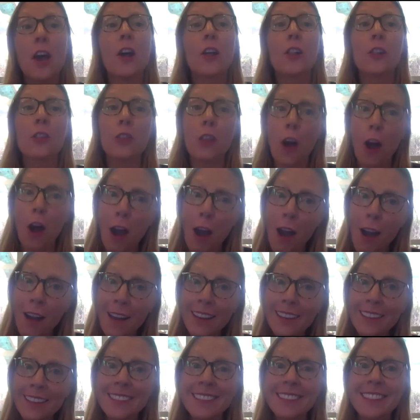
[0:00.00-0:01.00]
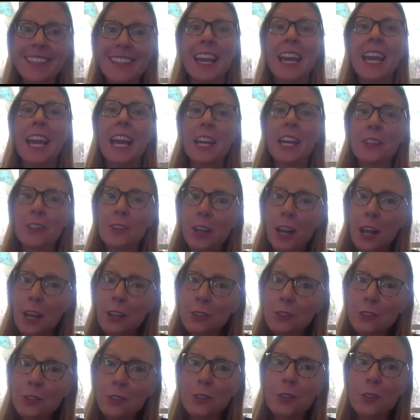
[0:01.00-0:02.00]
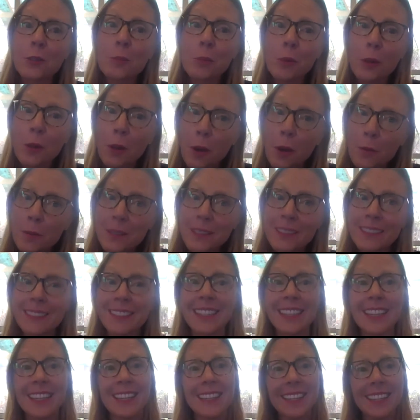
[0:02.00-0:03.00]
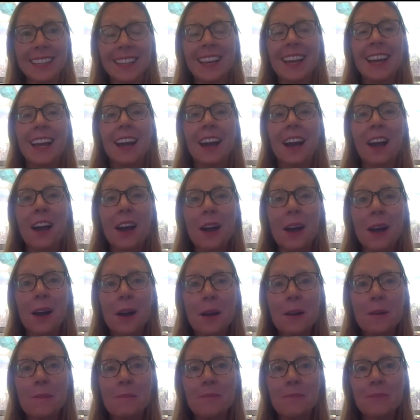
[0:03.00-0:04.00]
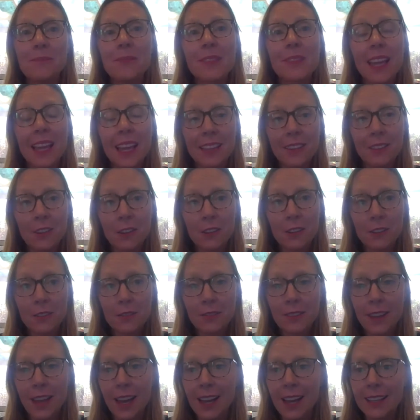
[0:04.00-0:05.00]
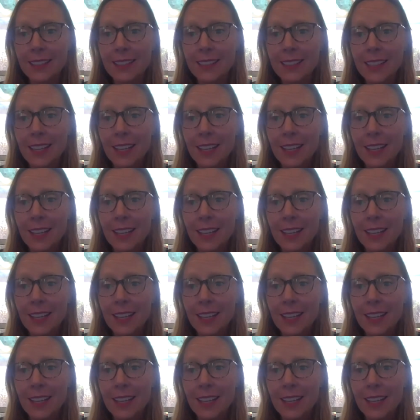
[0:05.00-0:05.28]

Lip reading: laws, international diplomacy, and all of that.